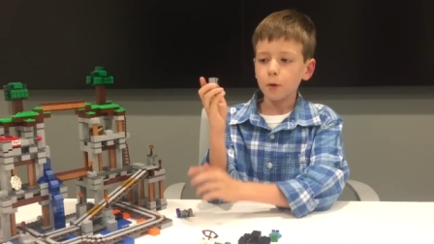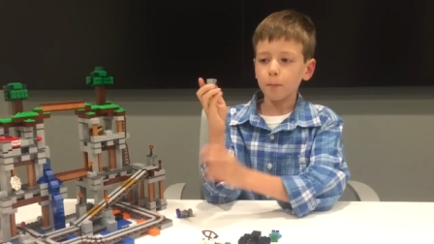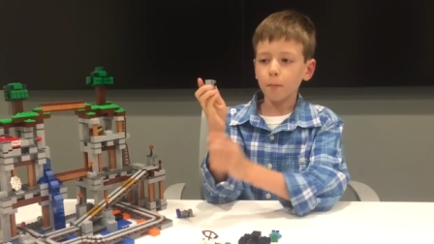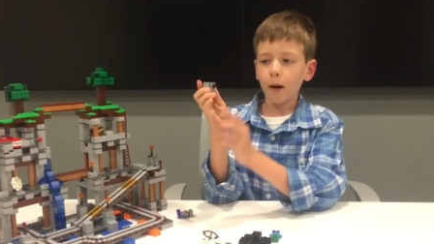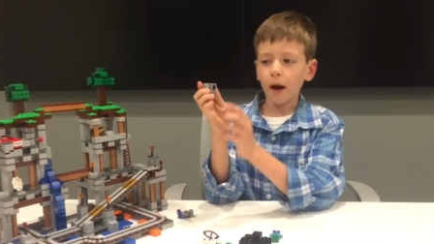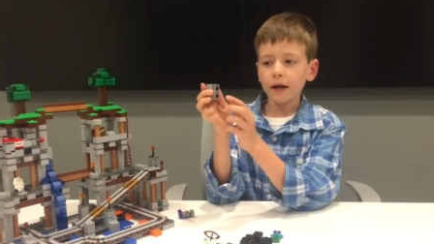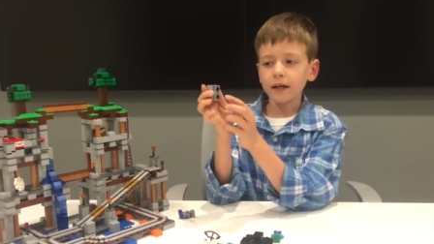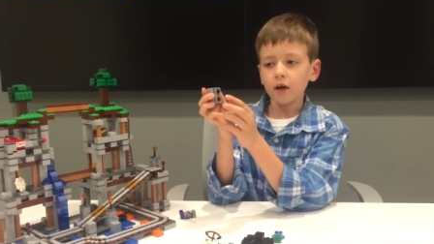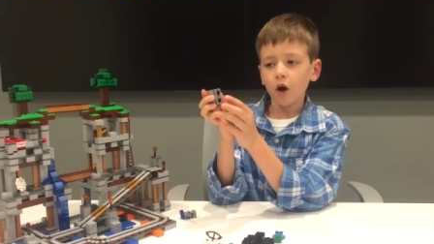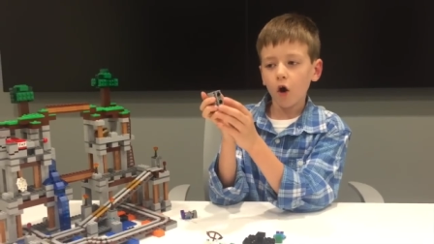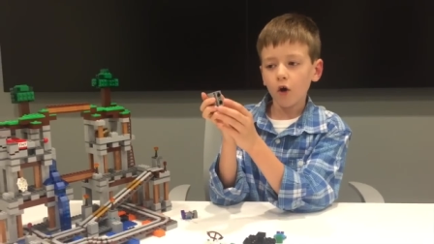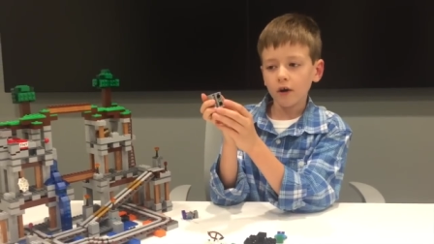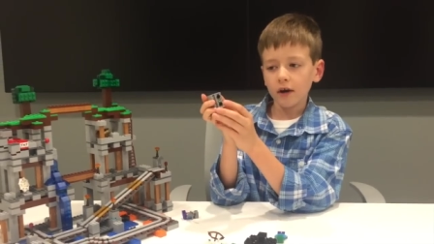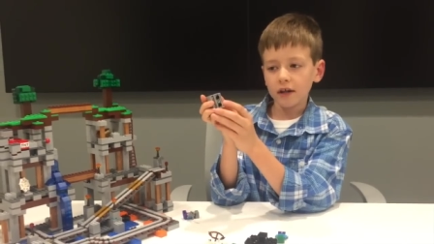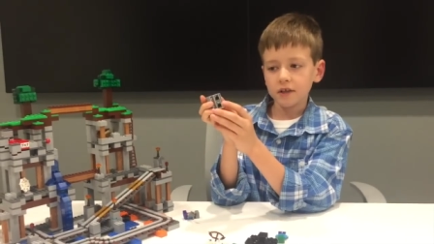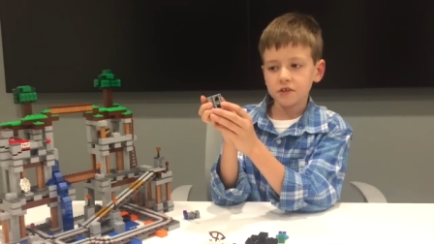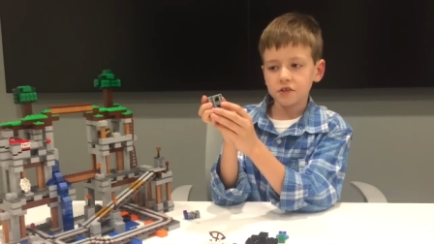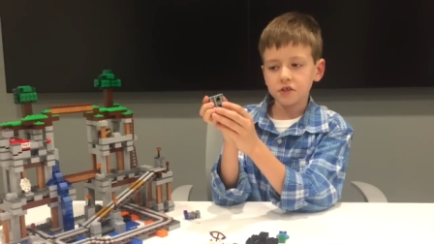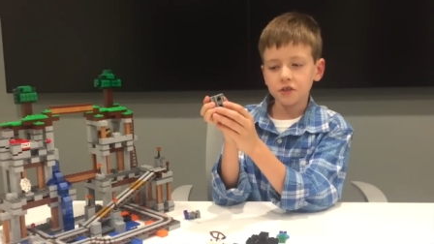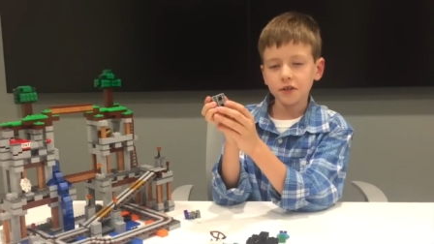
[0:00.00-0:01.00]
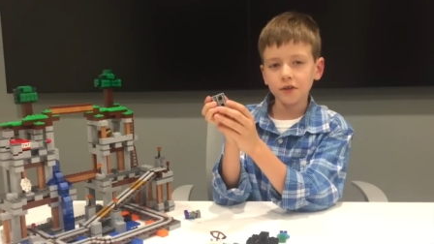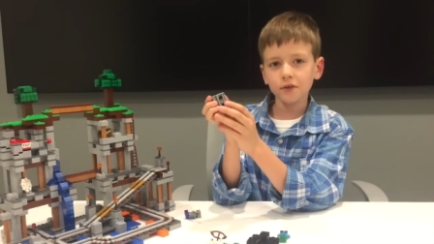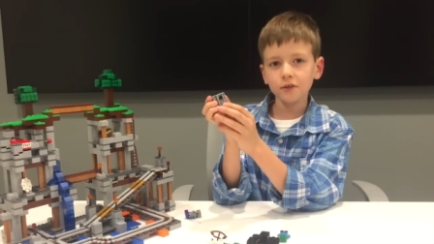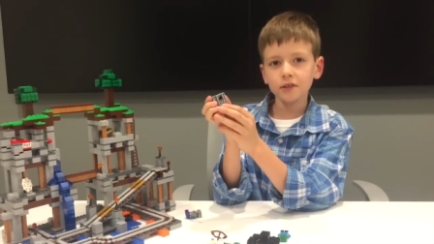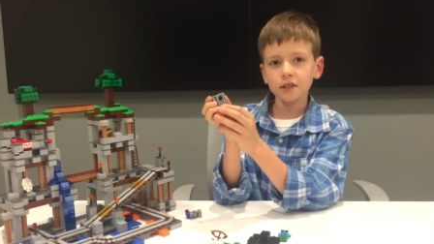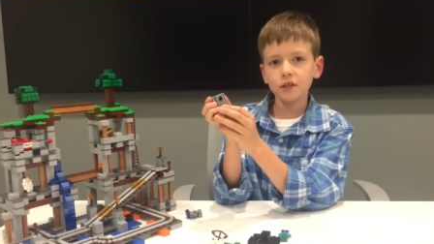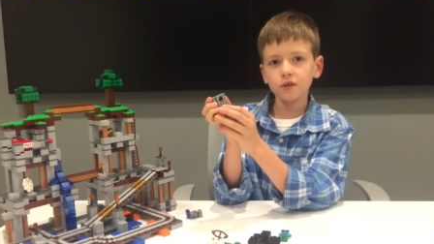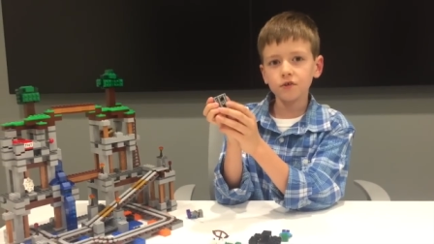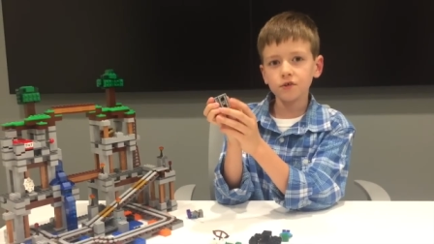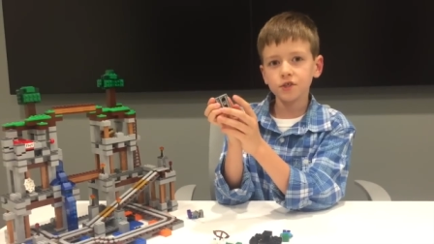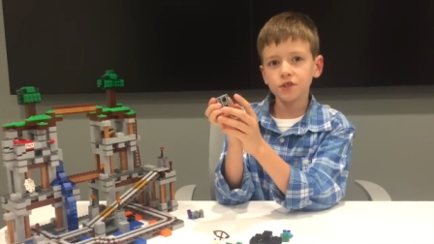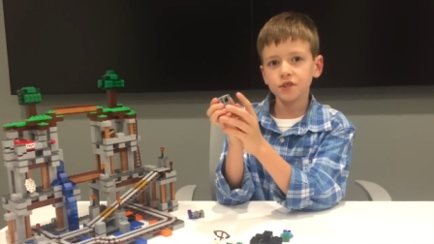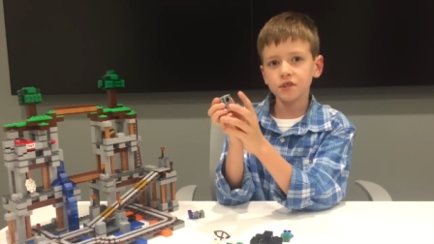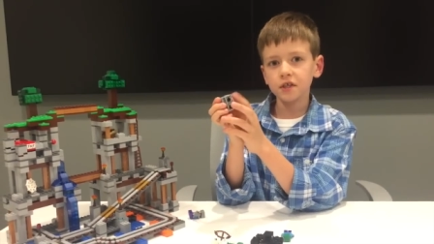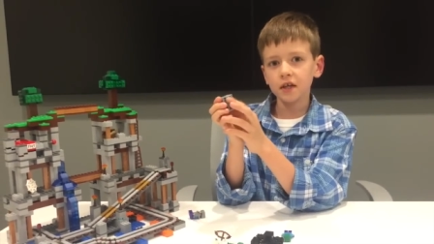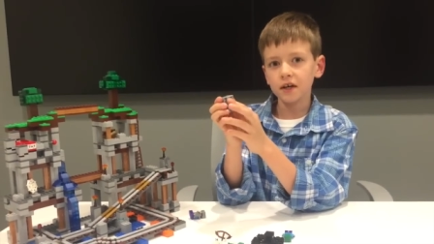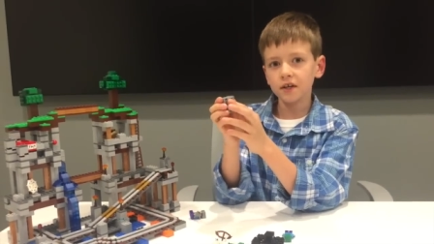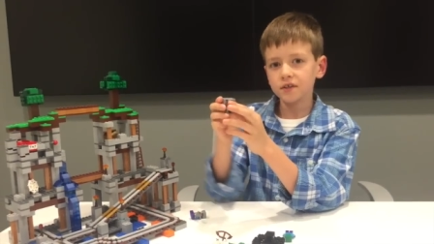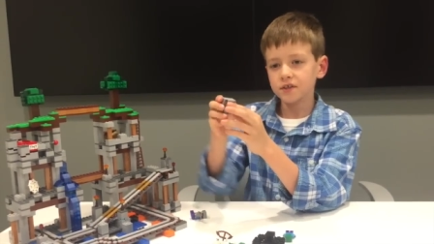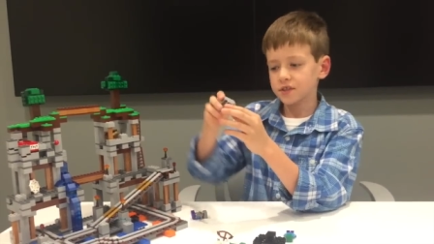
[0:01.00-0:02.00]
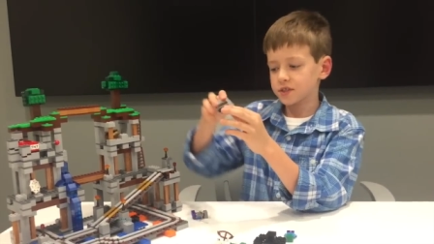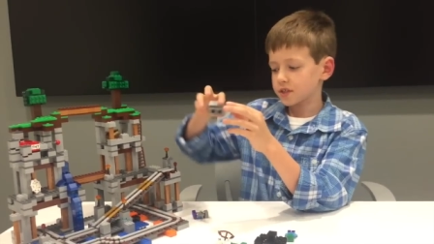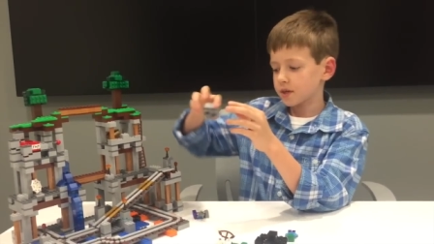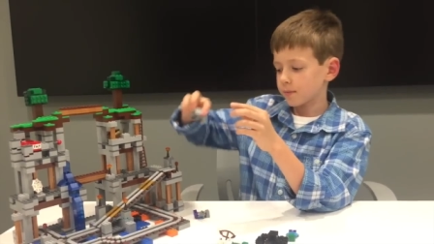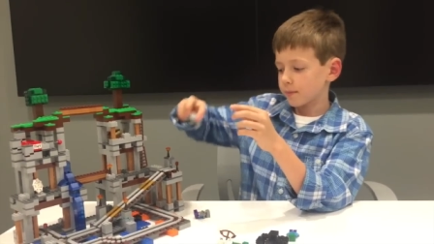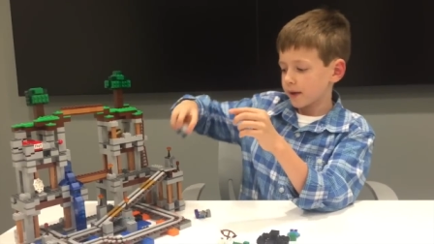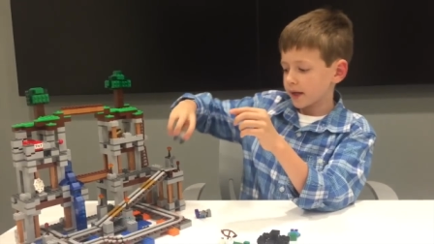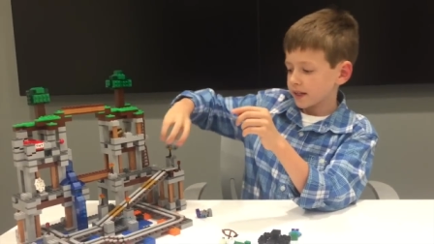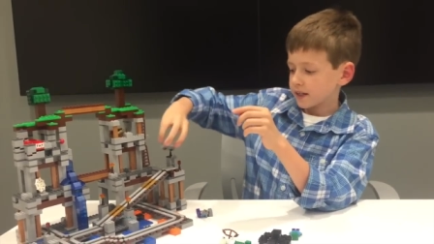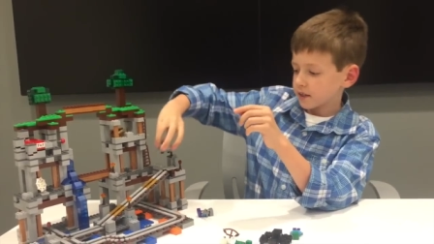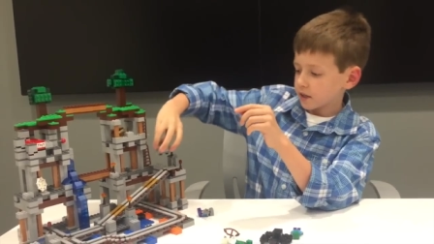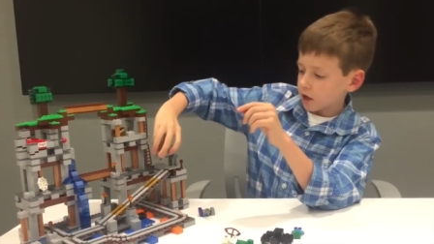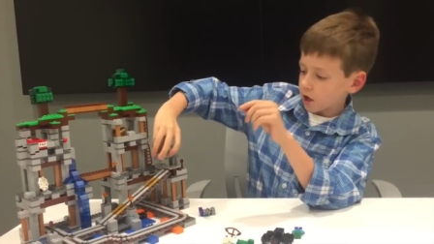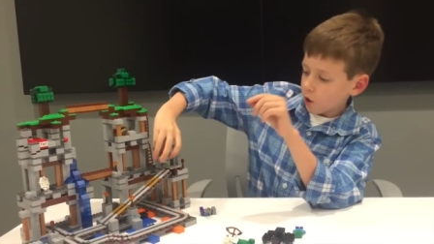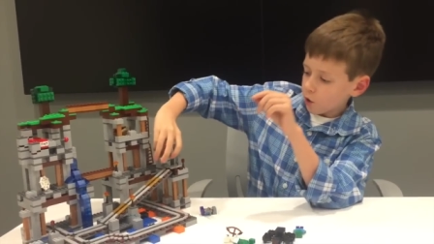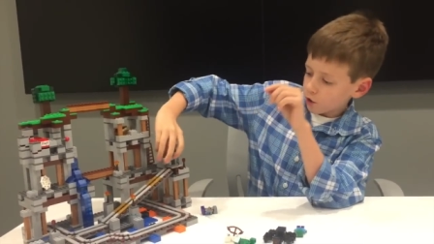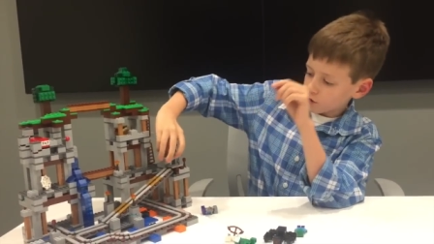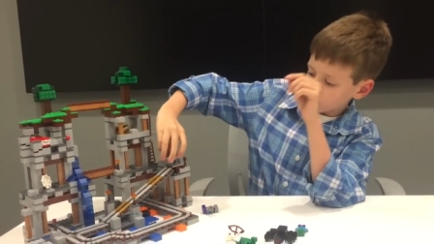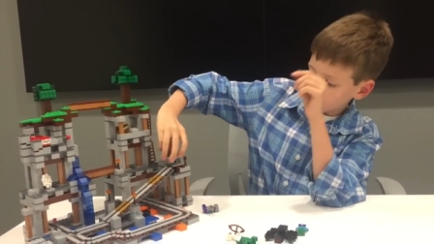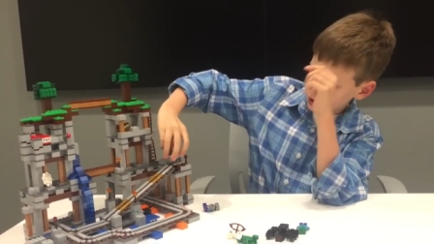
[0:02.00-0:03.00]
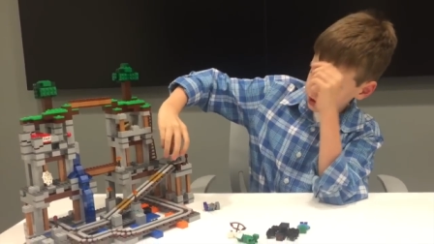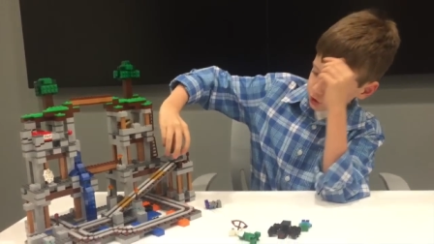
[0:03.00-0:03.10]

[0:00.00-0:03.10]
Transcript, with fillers: minecart has two little studs to make it go on the